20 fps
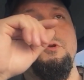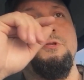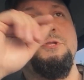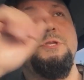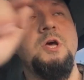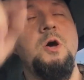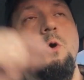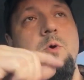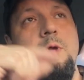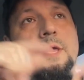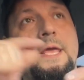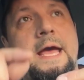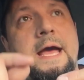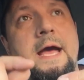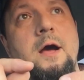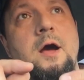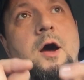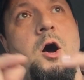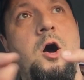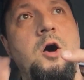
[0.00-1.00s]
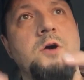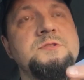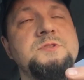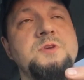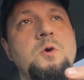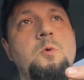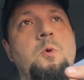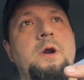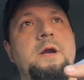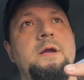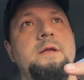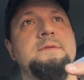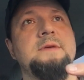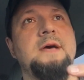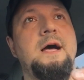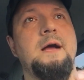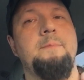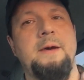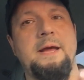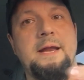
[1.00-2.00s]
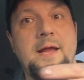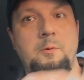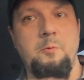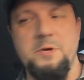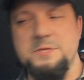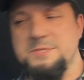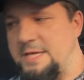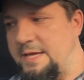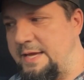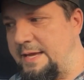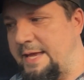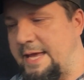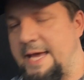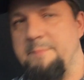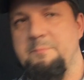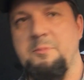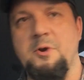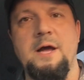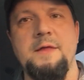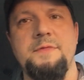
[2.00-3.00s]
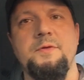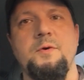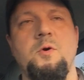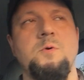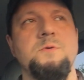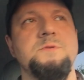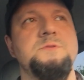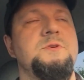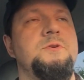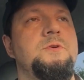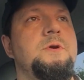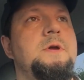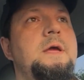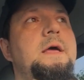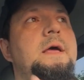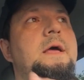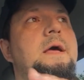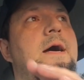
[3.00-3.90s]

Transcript: So yeah, also wanted to talk about, and I wish I had brought the holster,